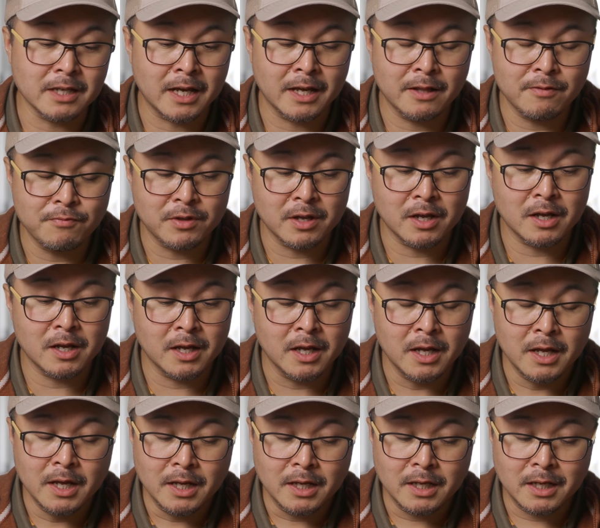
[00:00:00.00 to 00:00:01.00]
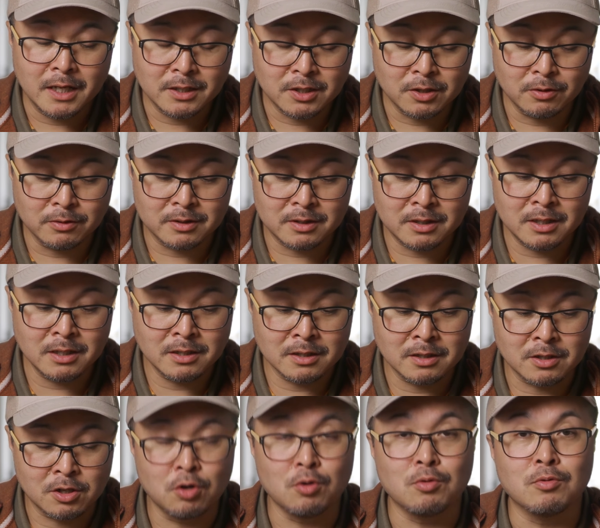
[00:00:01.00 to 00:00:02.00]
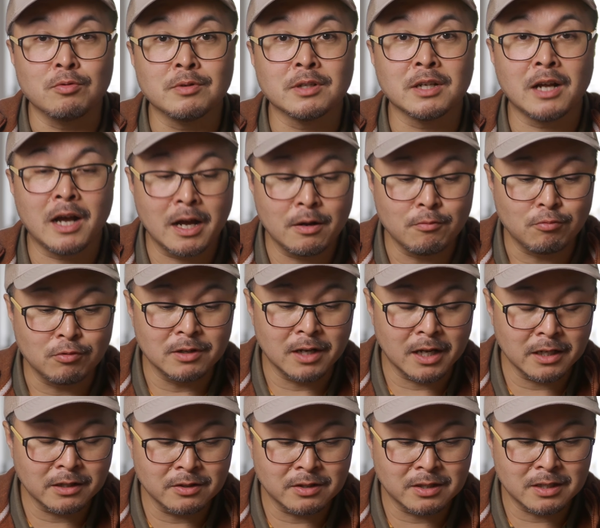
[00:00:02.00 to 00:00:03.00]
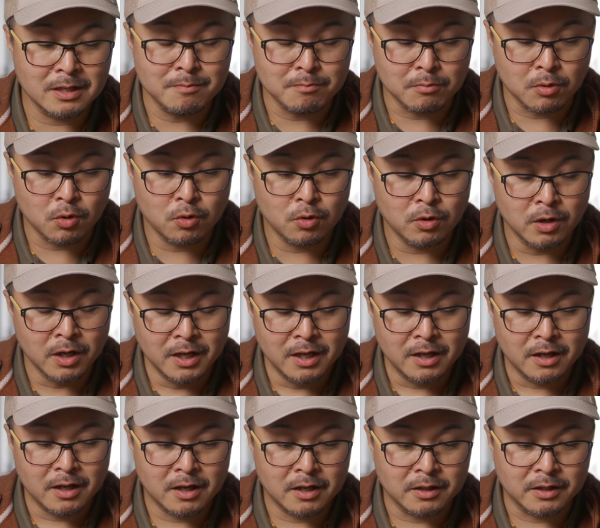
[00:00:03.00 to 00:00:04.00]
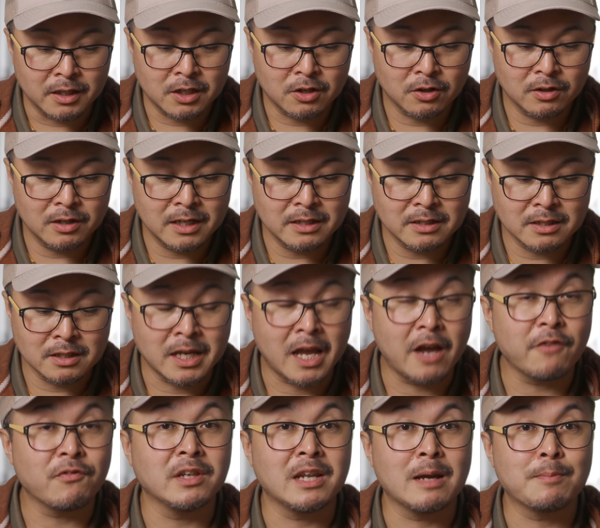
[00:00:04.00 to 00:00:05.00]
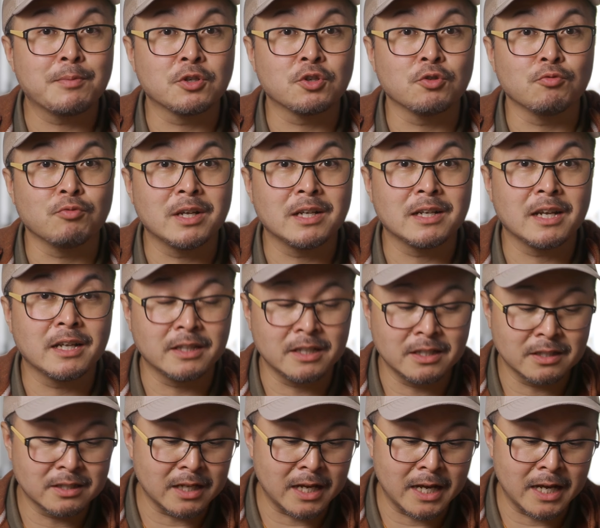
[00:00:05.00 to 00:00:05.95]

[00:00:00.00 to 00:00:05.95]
And uh, uh, so this is cool. You know, I would like to see more uh, Nikon lenses have an aperture ring like this.